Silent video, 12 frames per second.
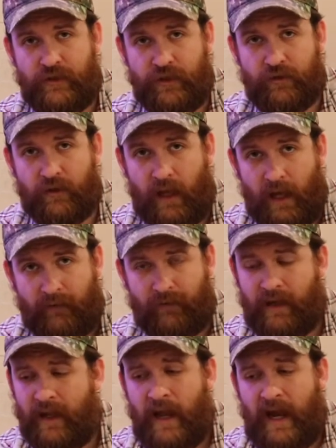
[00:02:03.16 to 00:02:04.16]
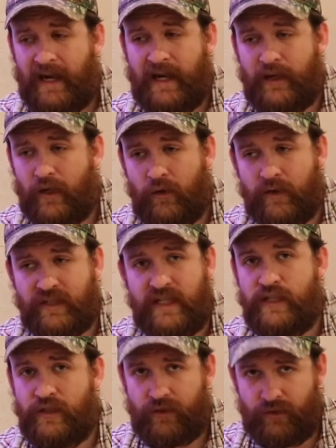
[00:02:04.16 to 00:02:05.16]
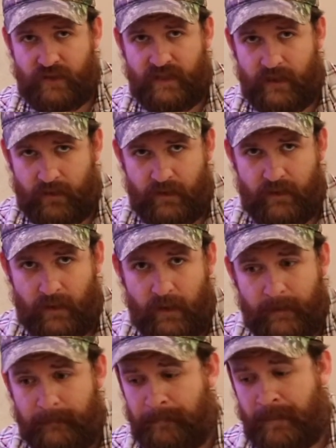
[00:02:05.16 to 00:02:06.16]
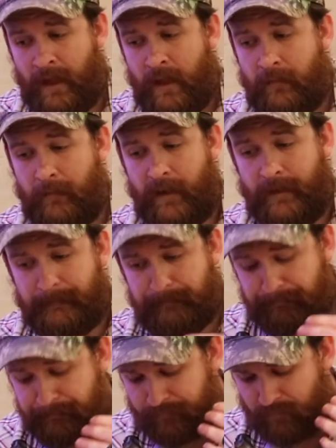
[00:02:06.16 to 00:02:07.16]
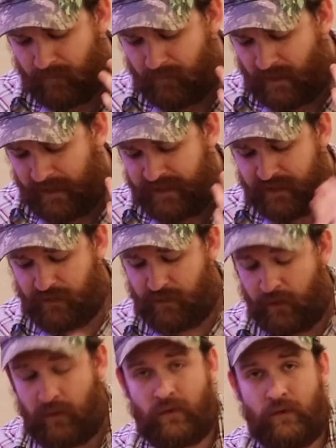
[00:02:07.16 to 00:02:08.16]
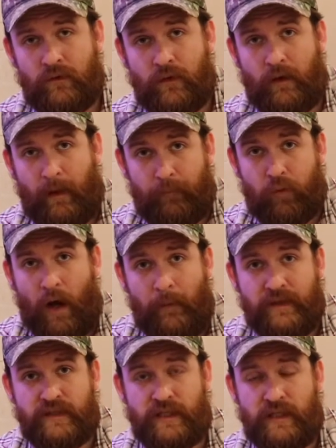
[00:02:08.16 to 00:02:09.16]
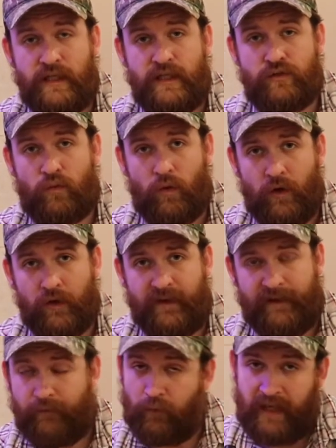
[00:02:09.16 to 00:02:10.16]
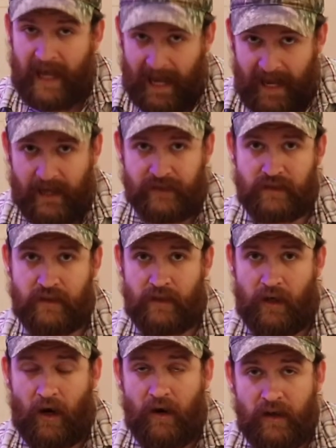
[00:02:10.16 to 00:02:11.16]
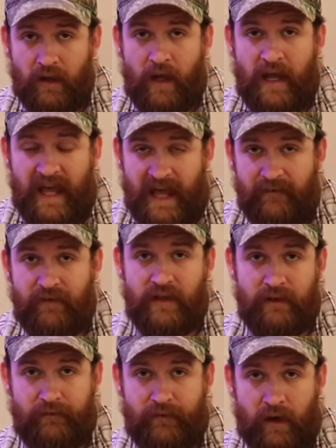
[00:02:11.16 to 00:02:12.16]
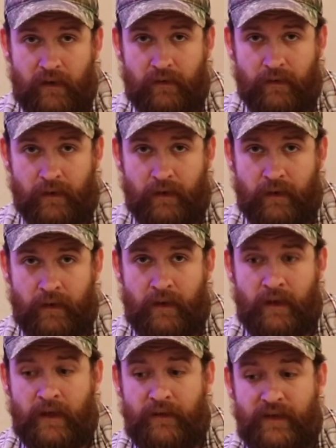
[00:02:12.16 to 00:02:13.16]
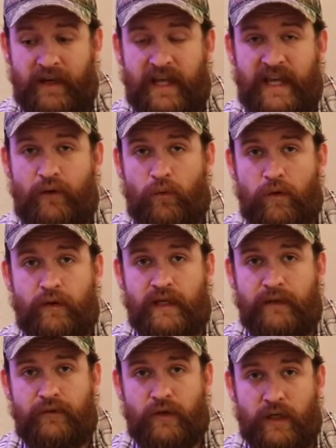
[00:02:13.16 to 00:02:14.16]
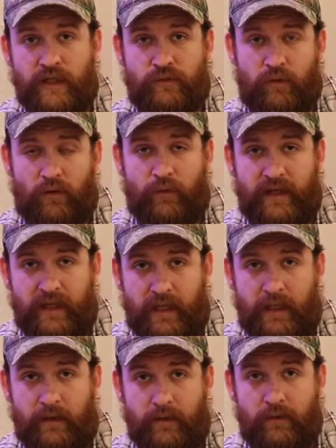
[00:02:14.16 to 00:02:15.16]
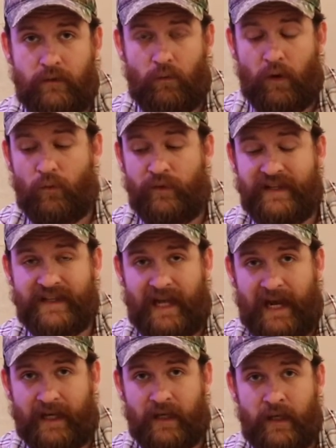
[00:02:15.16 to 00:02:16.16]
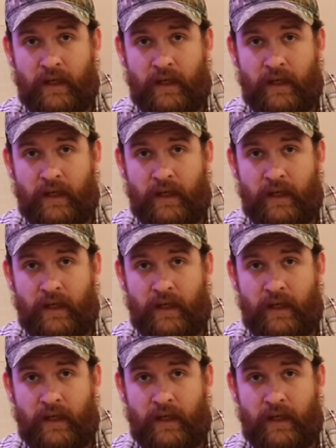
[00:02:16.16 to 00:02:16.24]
to your life. And I know it's easier said than done, but it's still a promise in His Word that if we ask our Heavenly Father, then He will give to us what we need, what we lack,